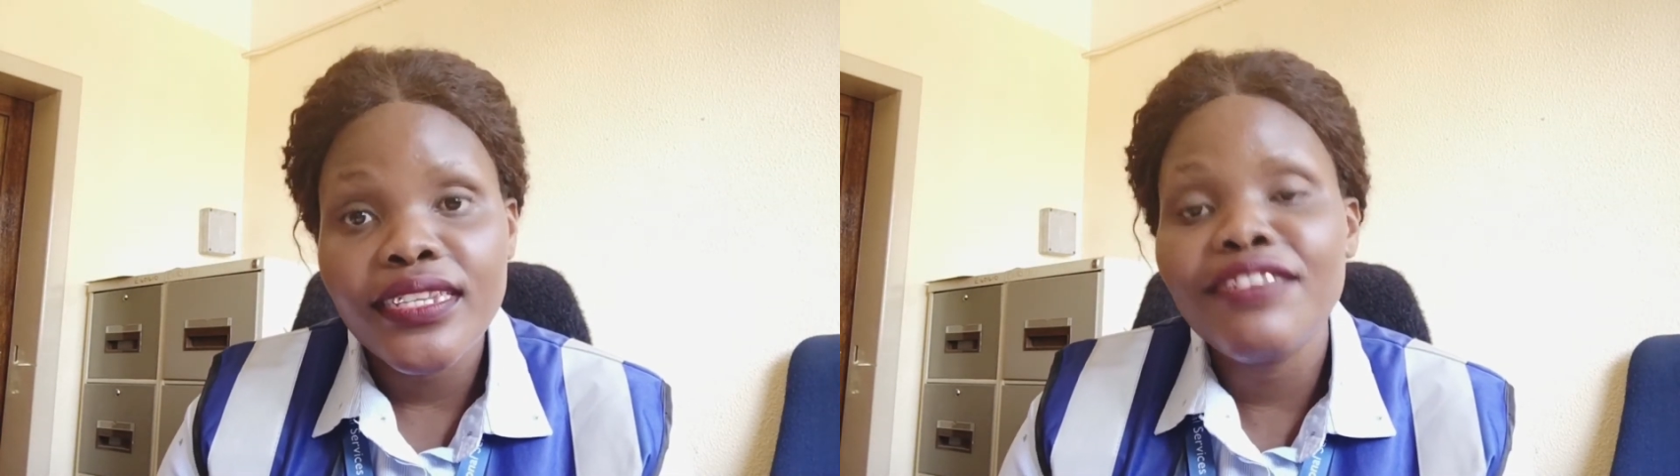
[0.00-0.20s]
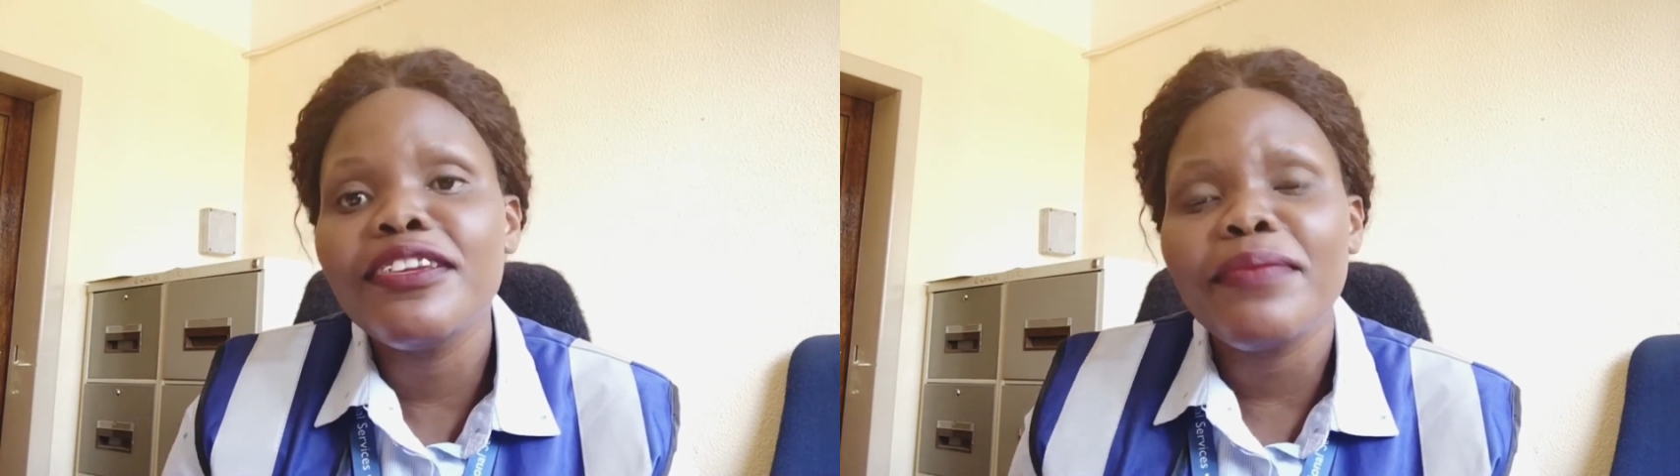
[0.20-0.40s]

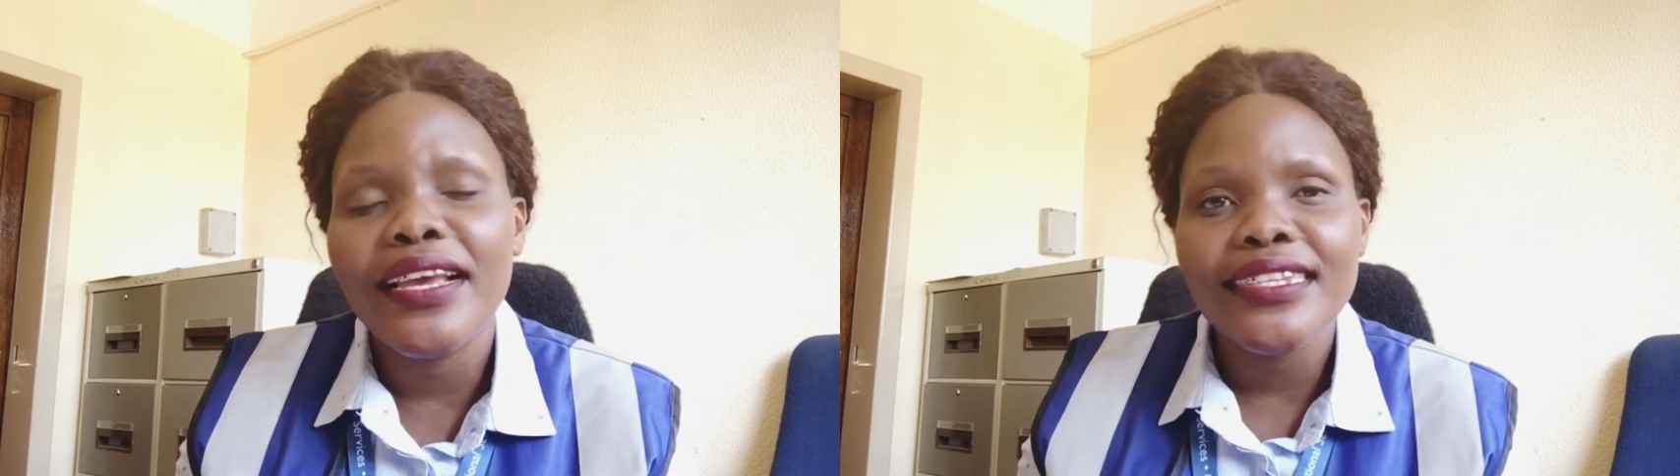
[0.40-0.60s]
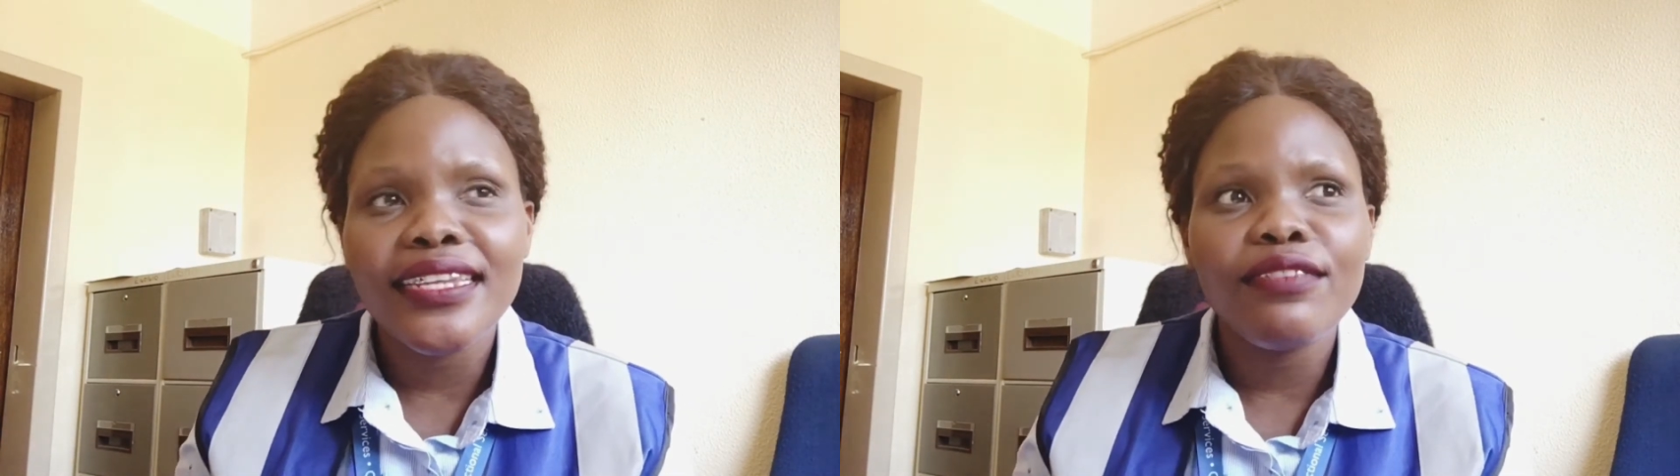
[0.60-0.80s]
Even
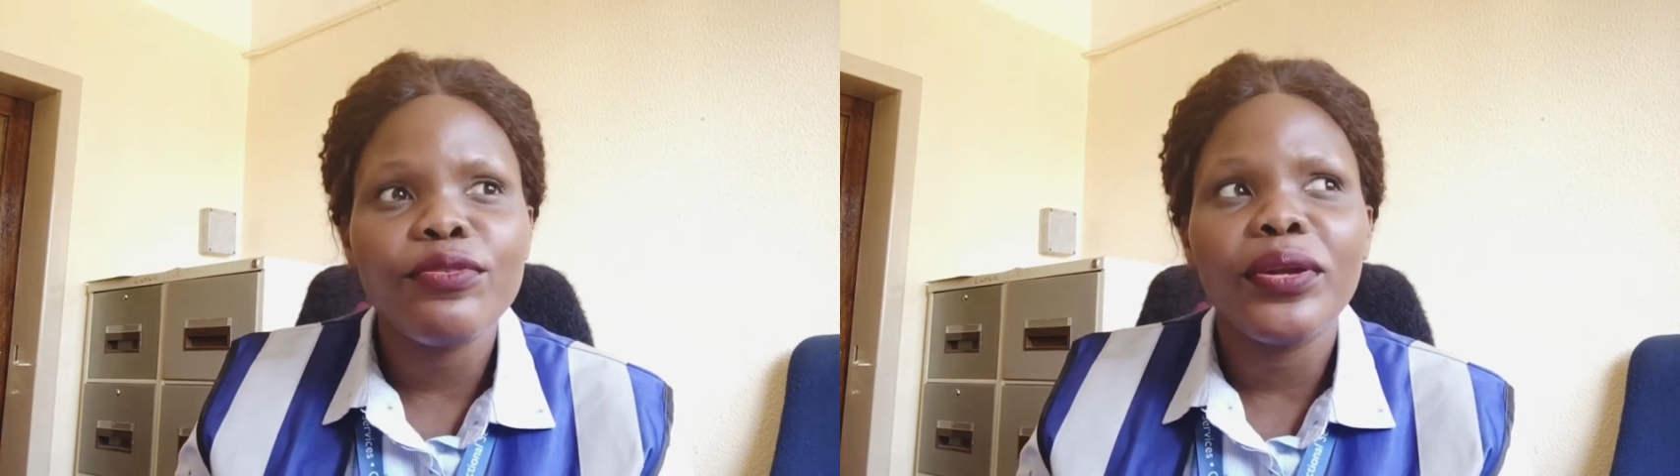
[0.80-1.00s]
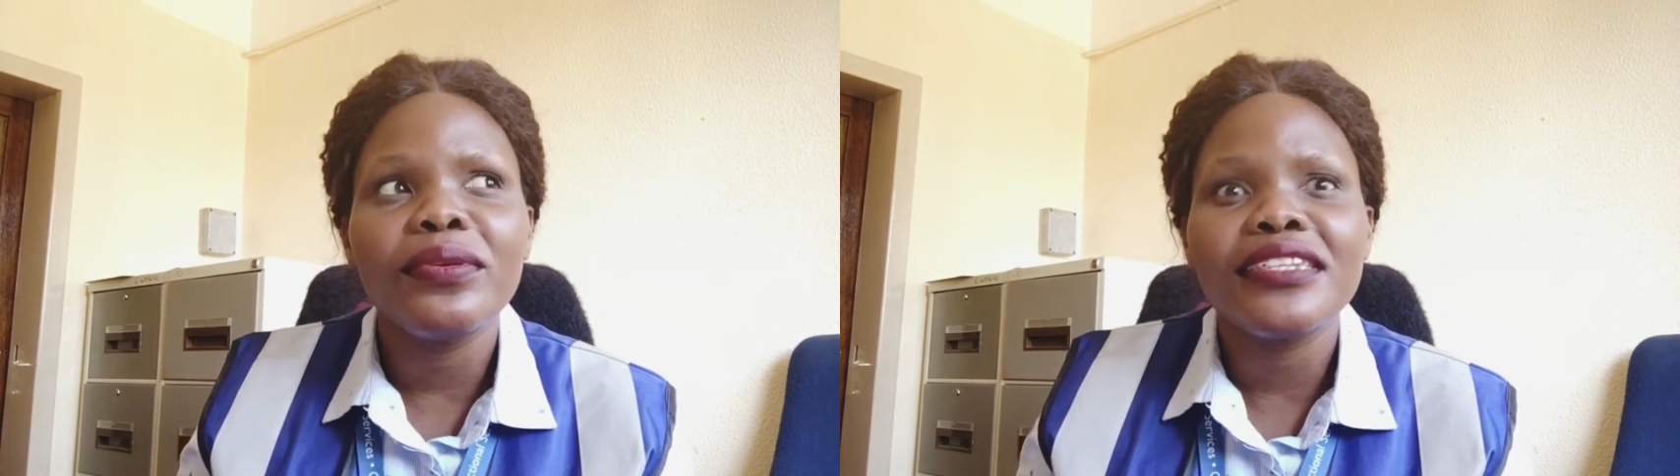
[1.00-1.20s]
myself,
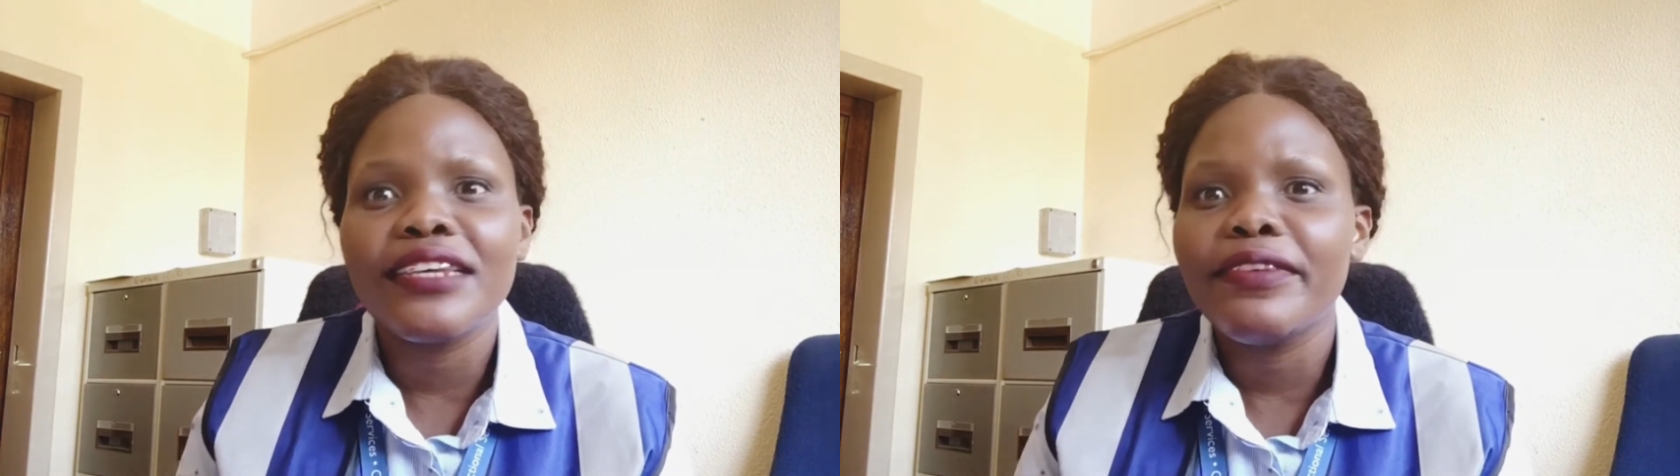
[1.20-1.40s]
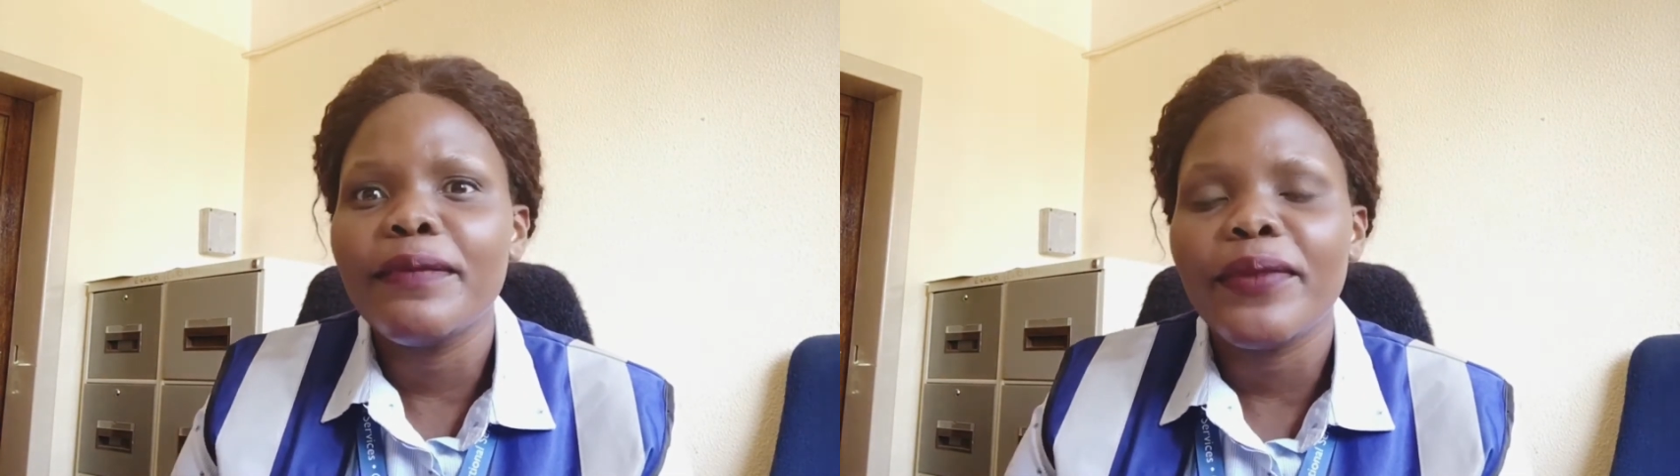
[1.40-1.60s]
when I was
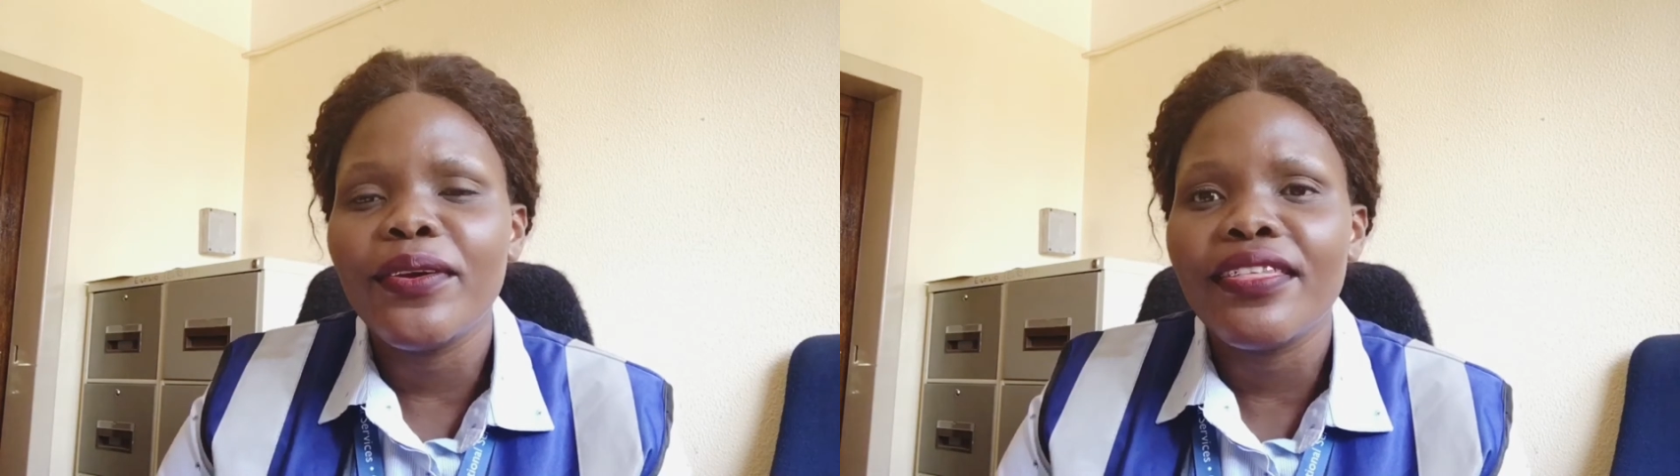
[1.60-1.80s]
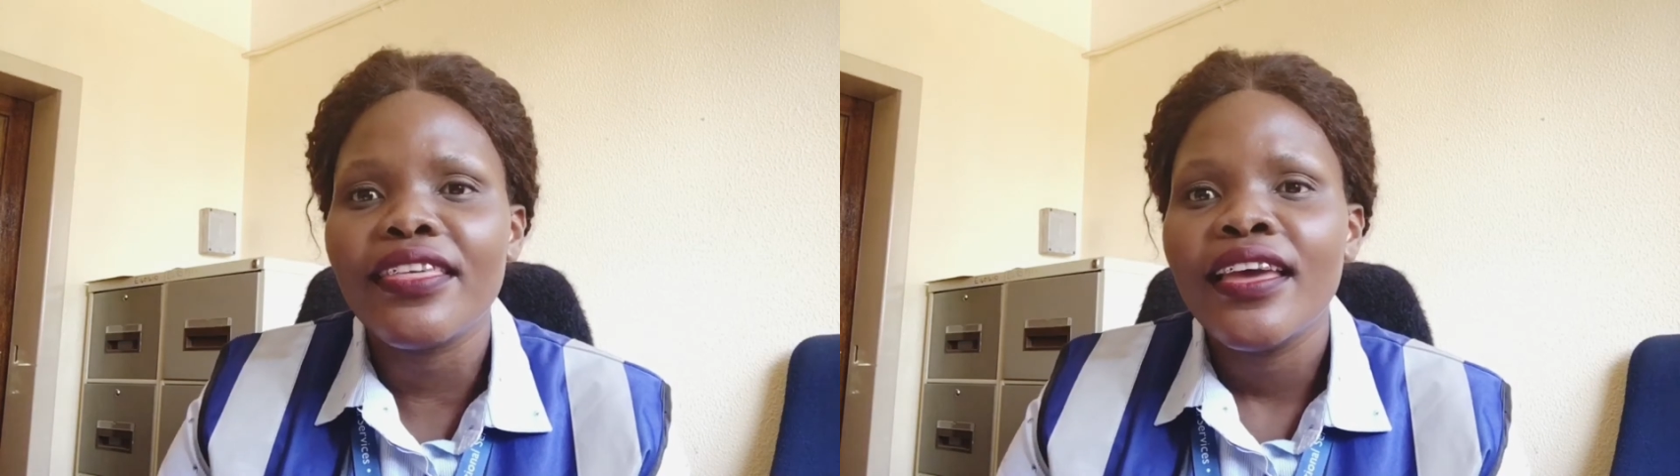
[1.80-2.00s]
giving birth,